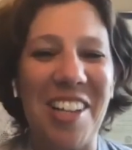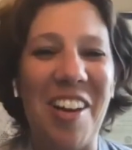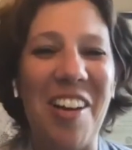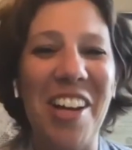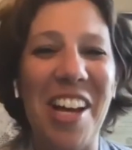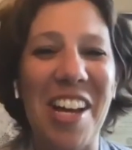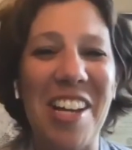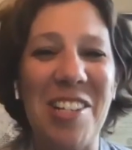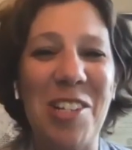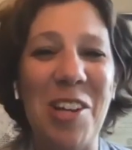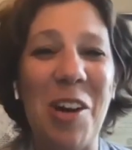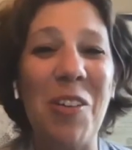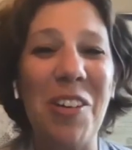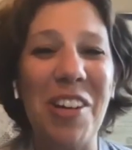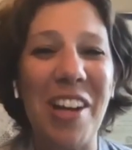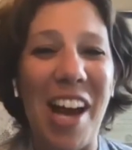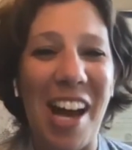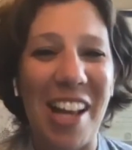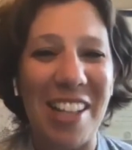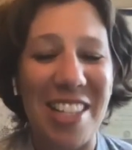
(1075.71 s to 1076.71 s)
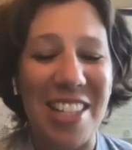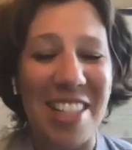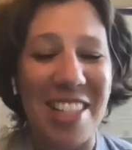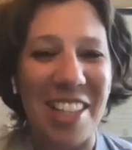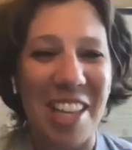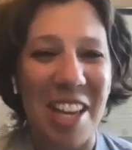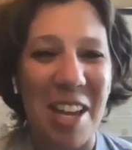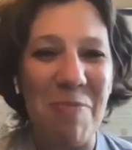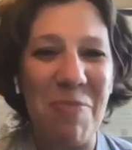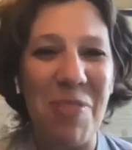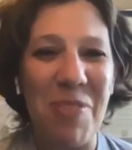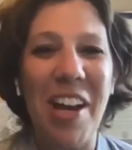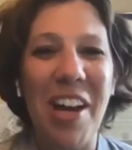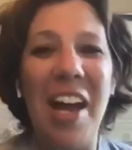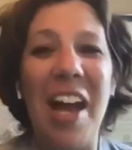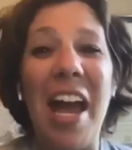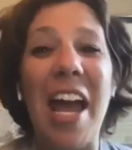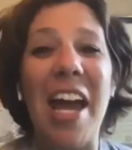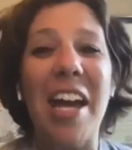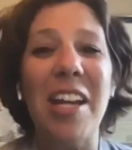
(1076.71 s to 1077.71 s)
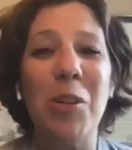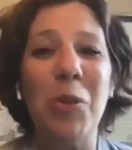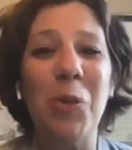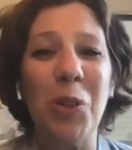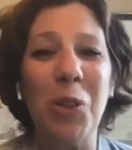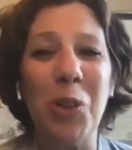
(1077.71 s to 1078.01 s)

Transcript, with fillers: Okay, don't not sleep annual